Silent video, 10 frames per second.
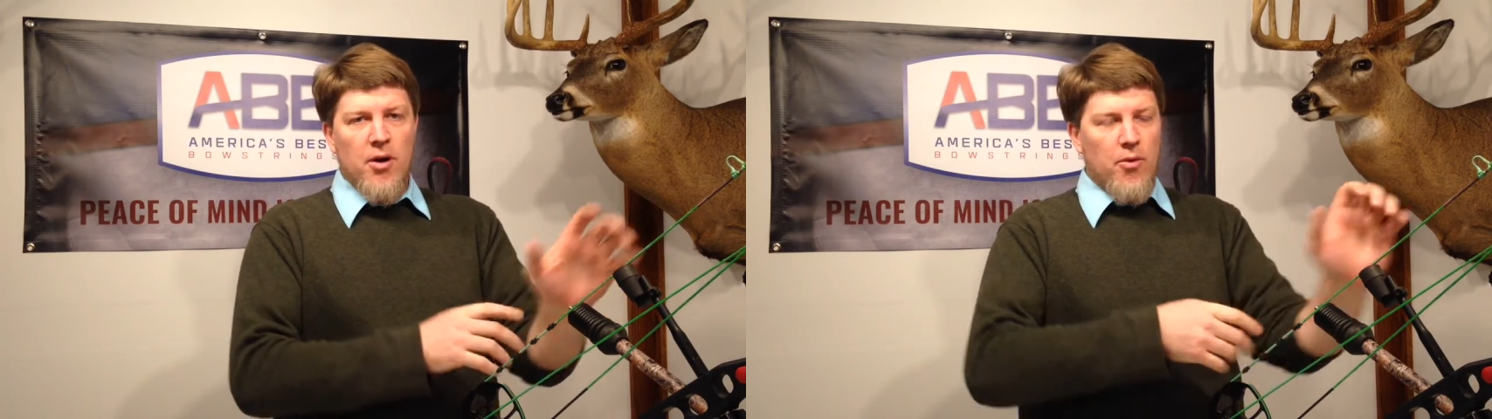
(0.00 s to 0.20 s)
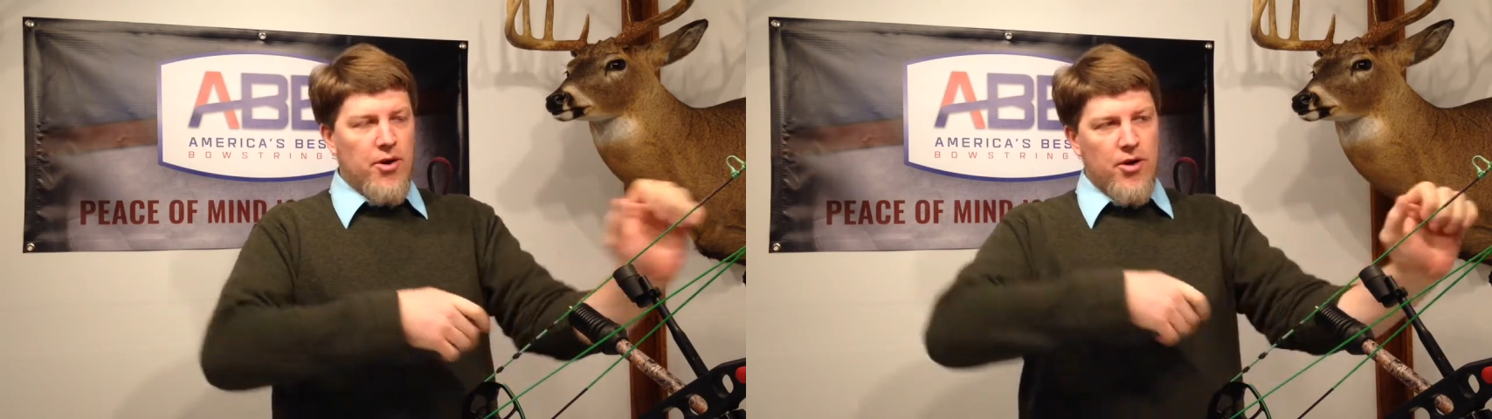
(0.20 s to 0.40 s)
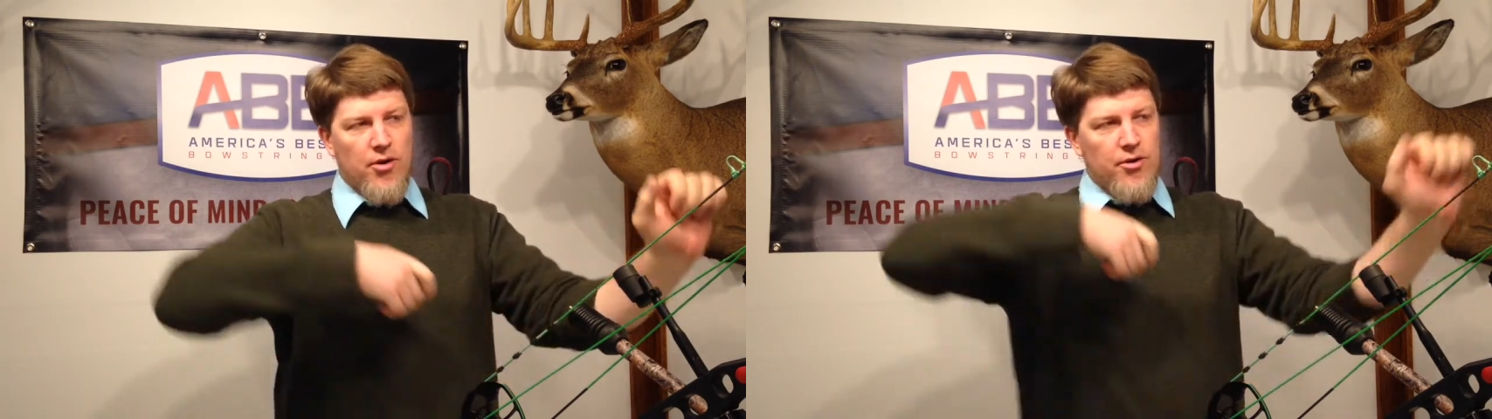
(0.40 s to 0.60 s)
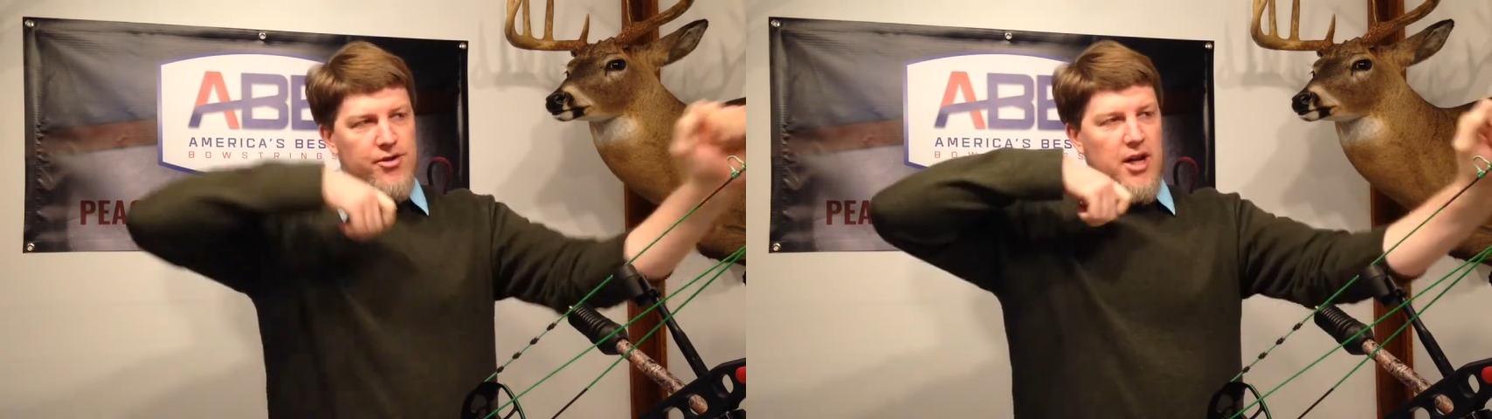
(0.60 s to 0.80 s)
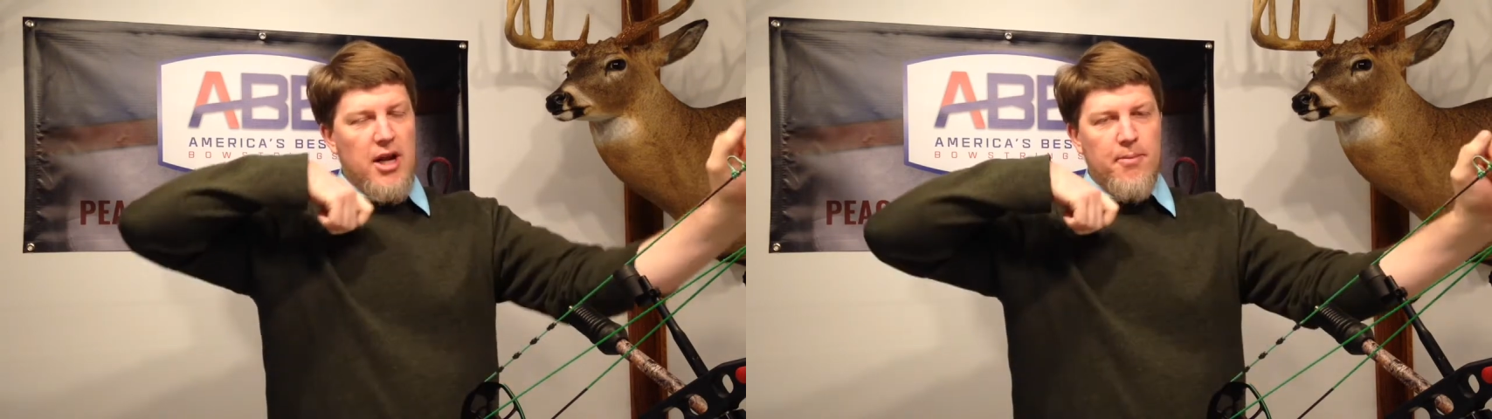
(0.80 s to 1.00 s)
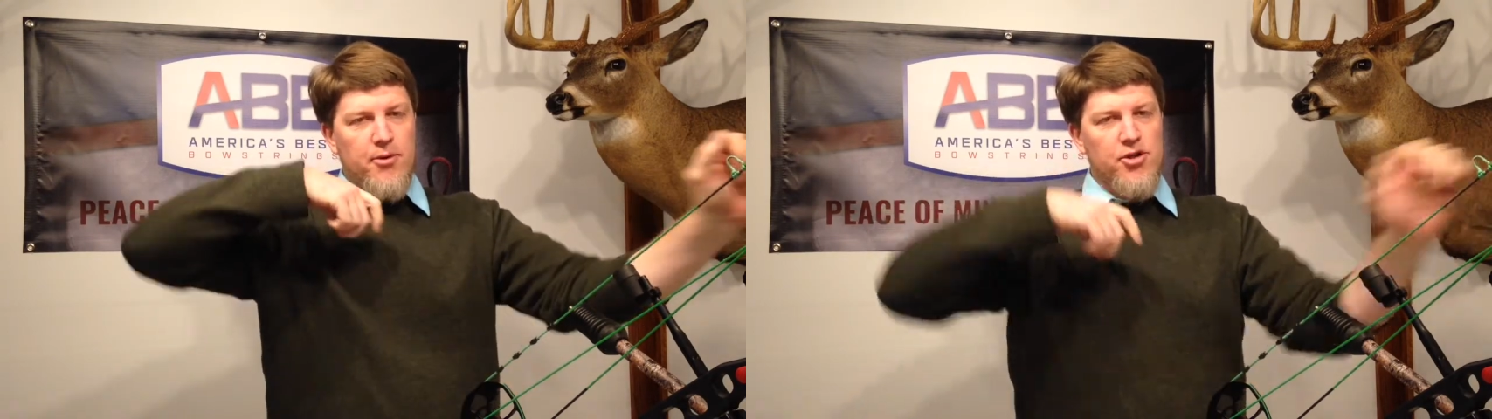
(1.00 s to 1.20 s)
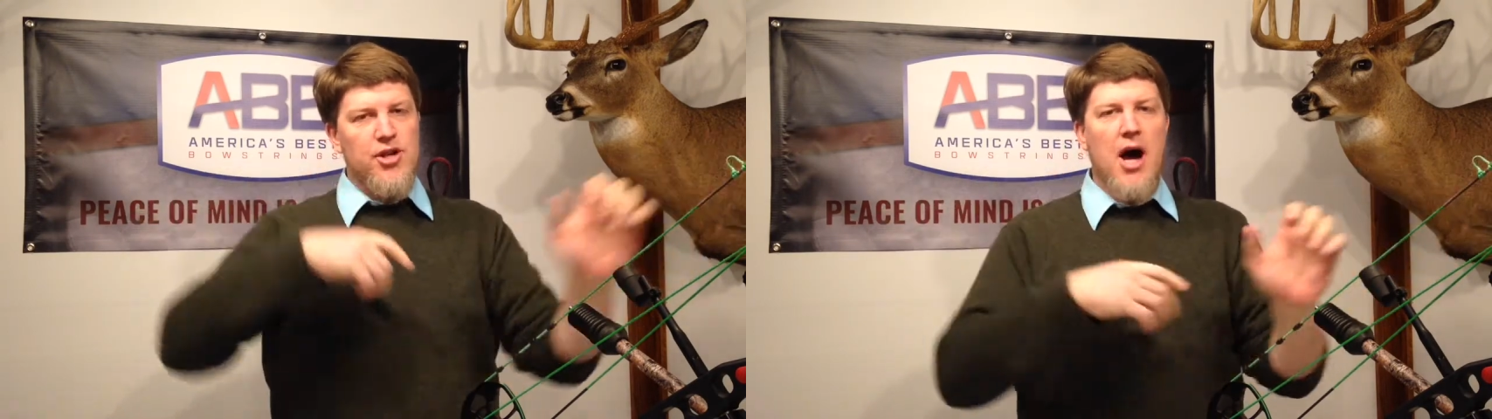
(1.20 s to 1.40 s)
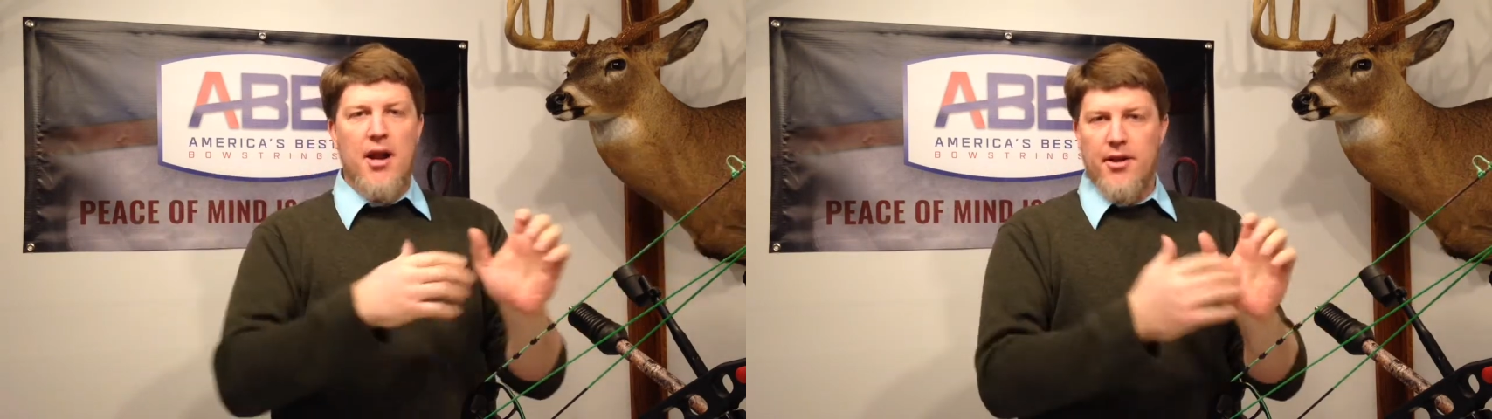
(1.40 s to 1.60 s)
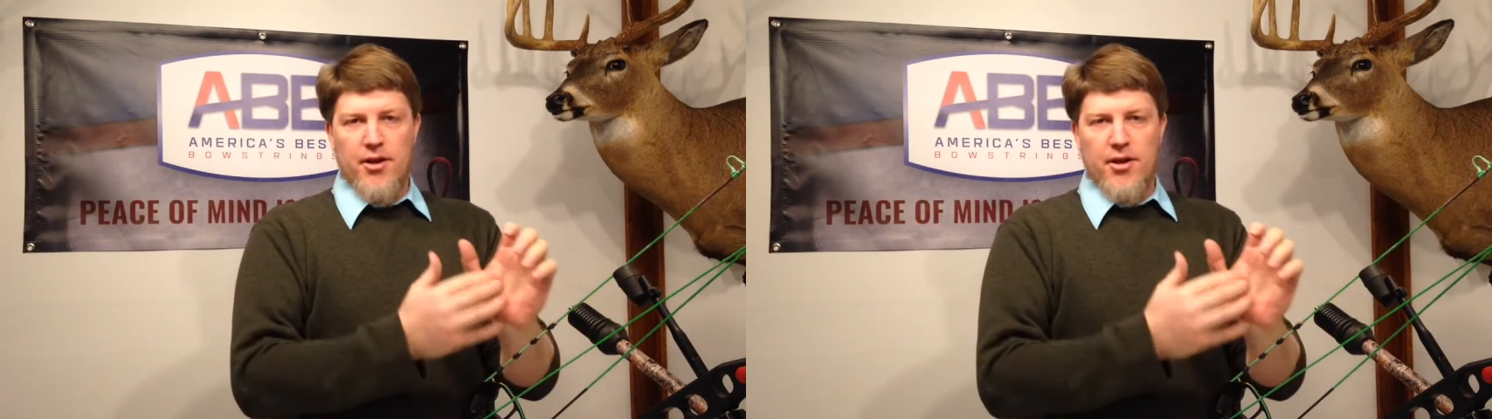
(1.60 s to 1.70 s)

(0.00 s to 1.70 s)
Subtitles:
when you're setting up your shot,